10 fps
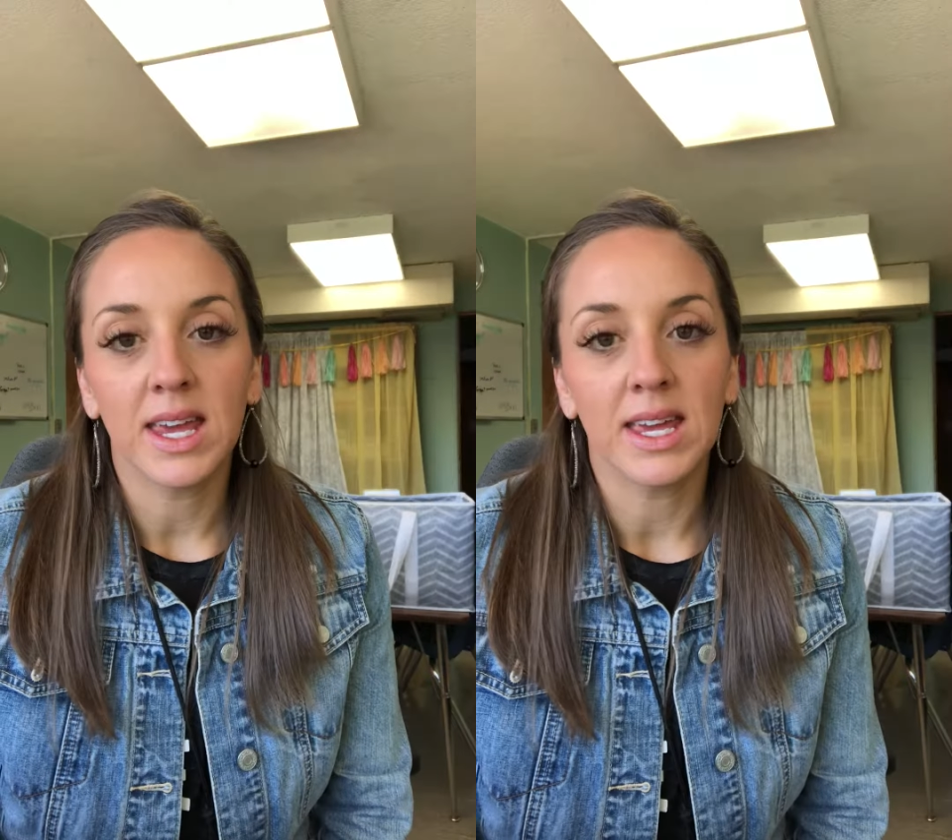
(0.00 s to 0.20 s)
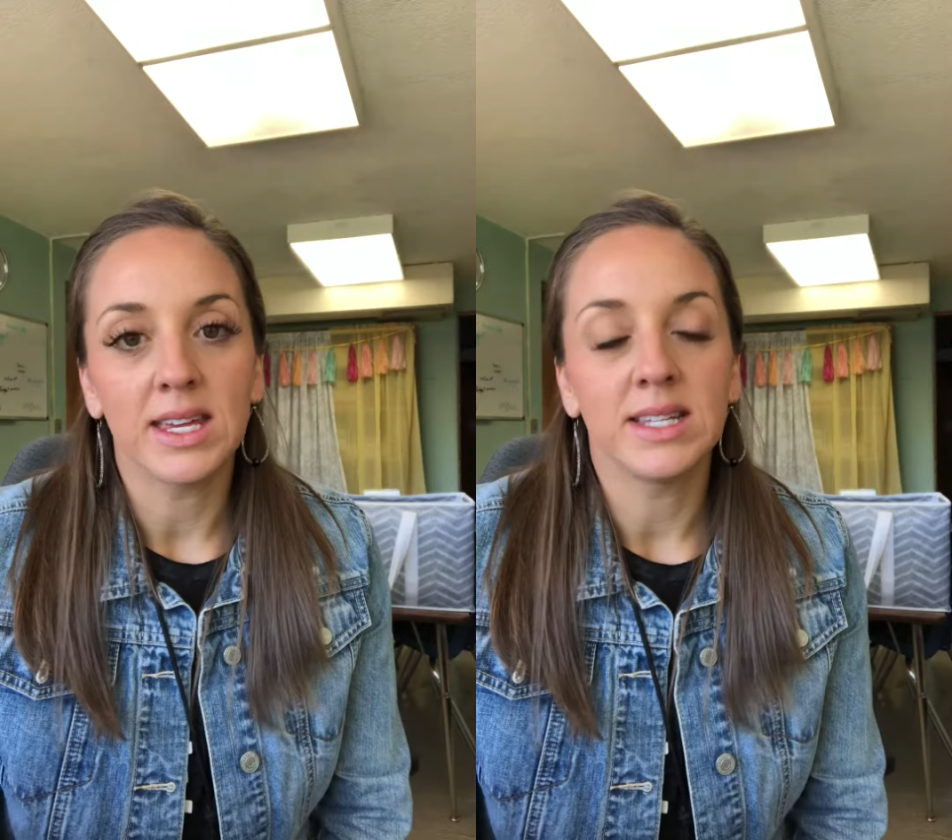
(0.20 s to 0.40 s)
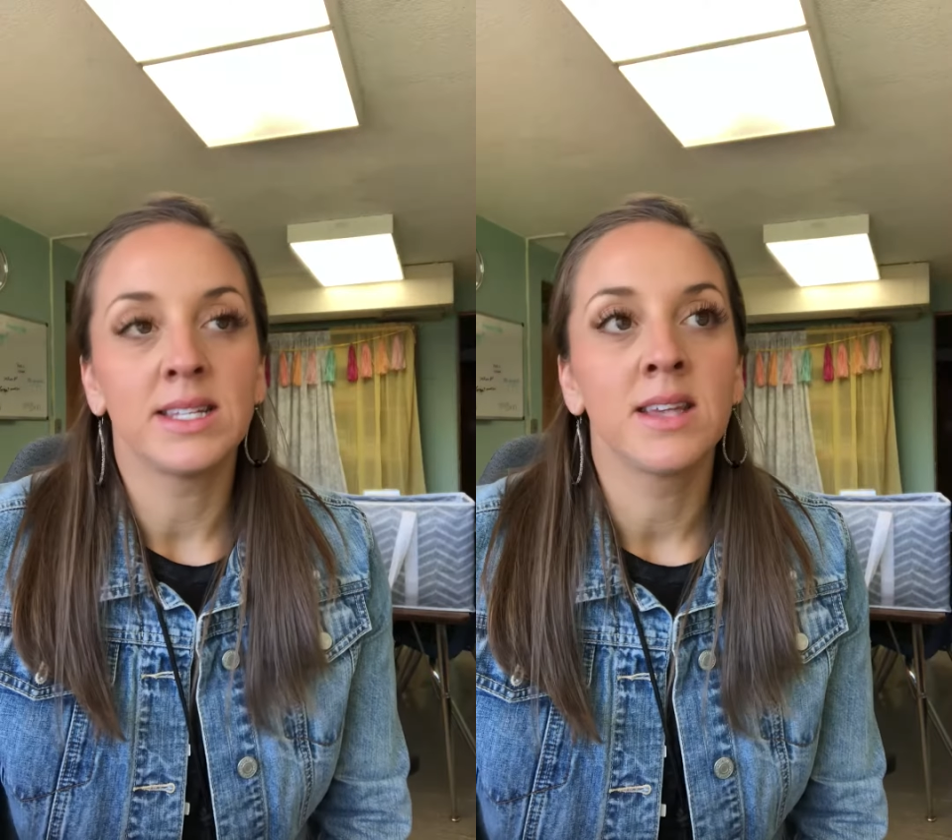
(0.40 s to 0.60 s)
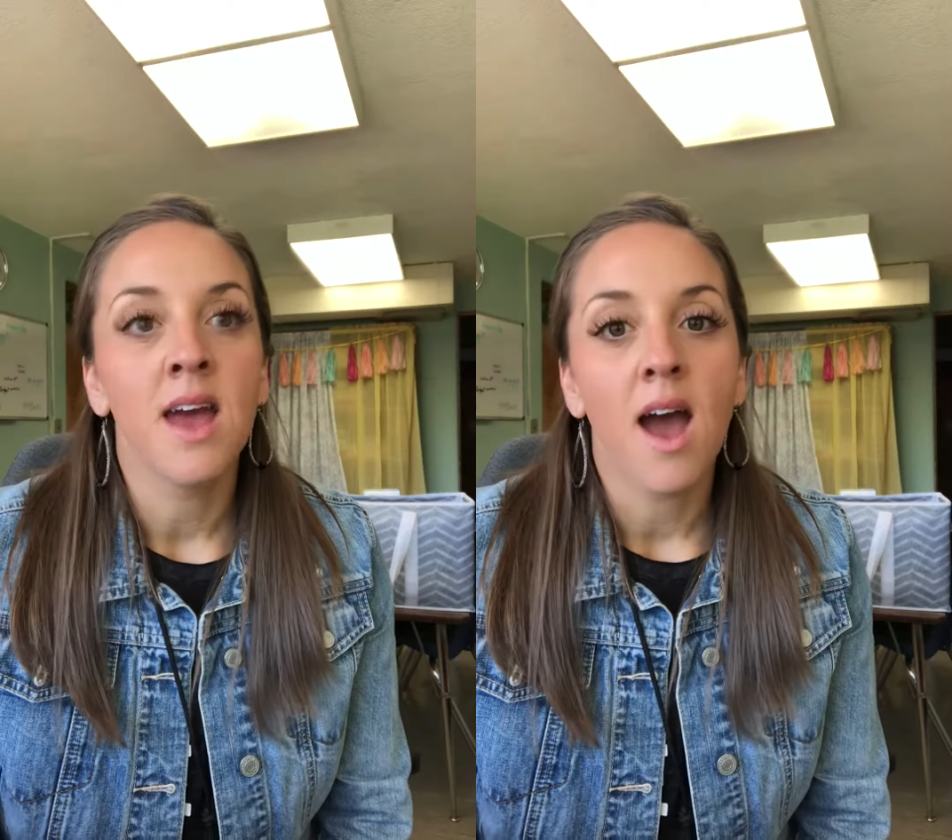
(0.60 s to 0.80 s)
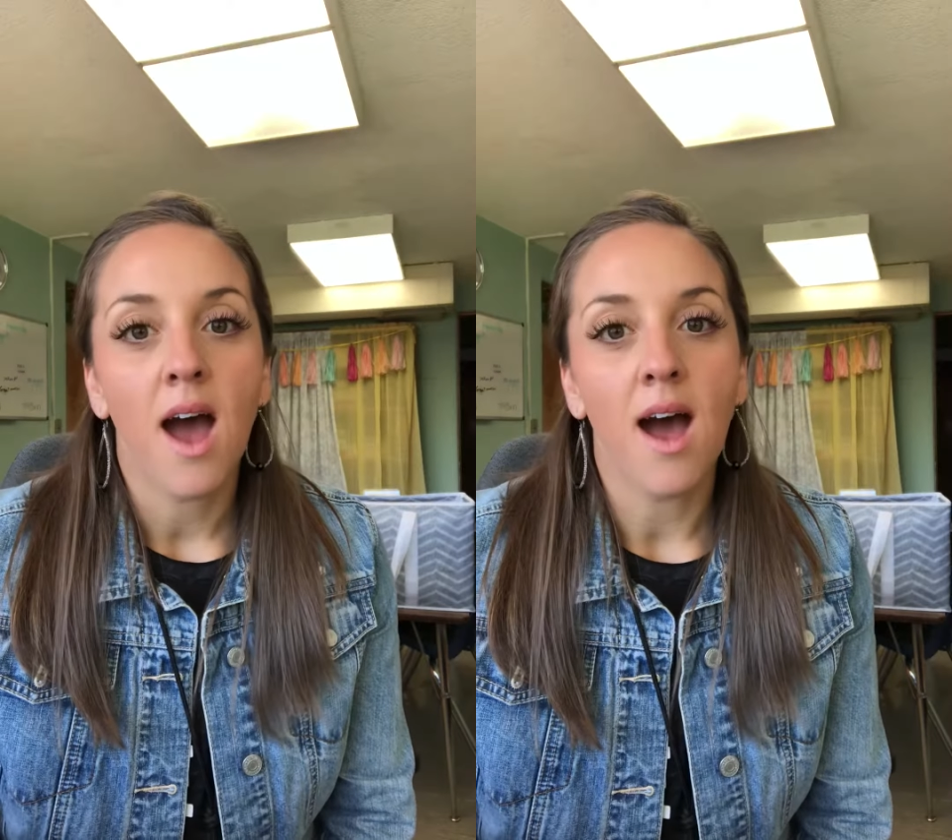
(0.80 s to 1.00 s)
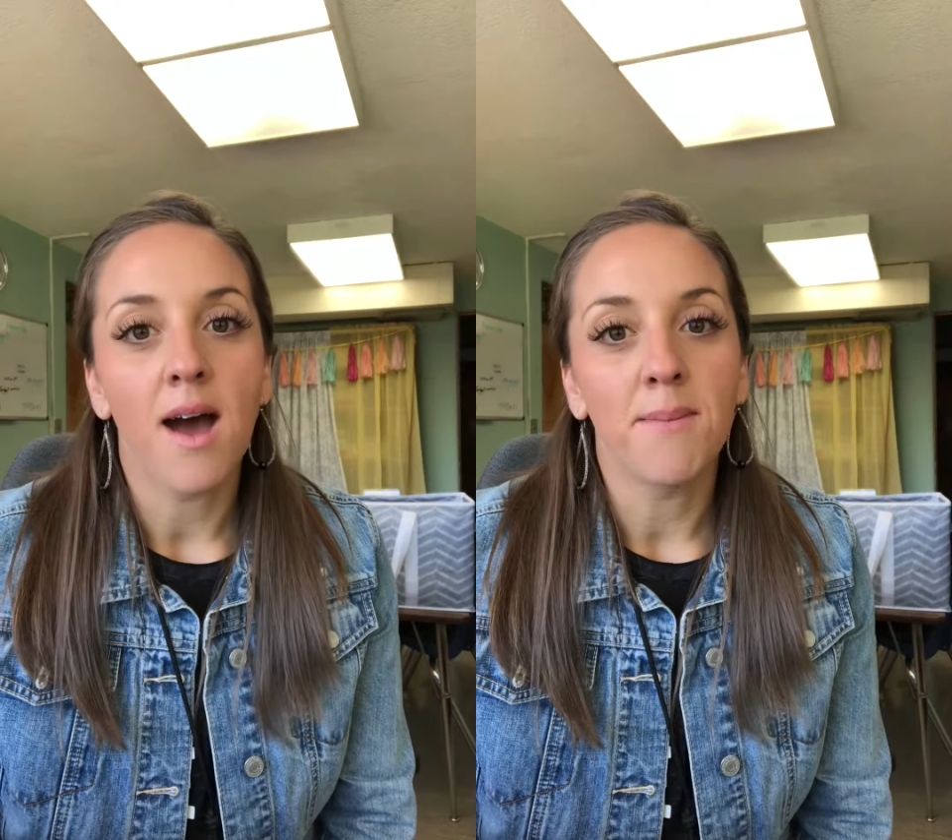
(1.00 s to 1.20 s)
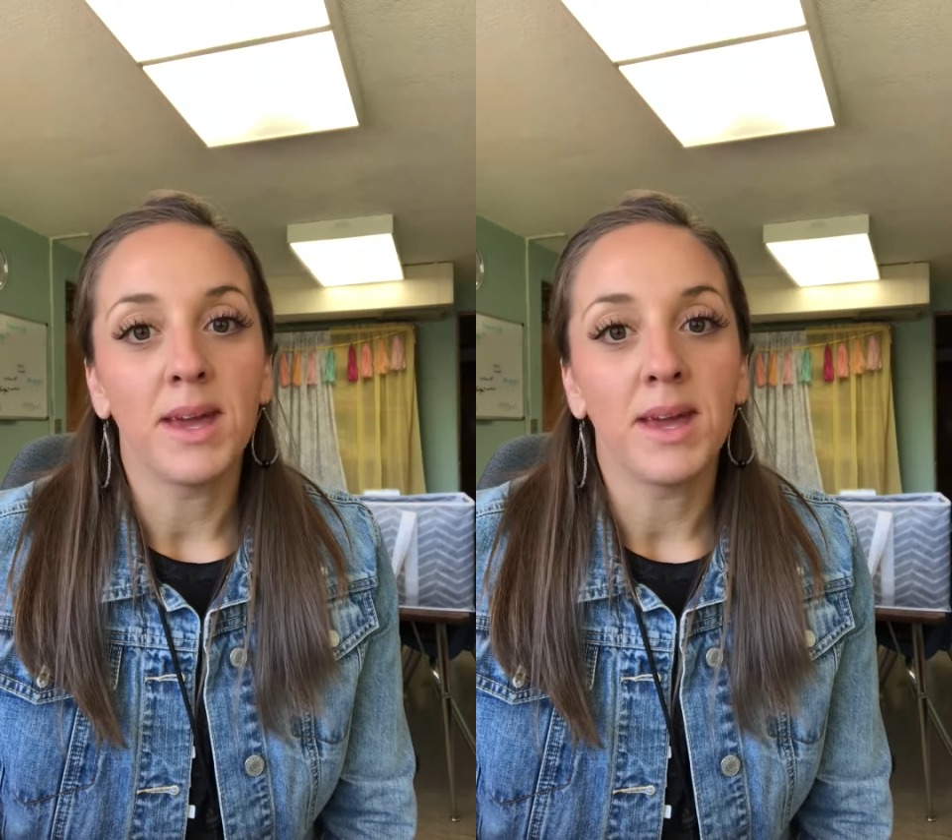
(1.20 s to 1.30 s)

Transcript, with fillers: is um,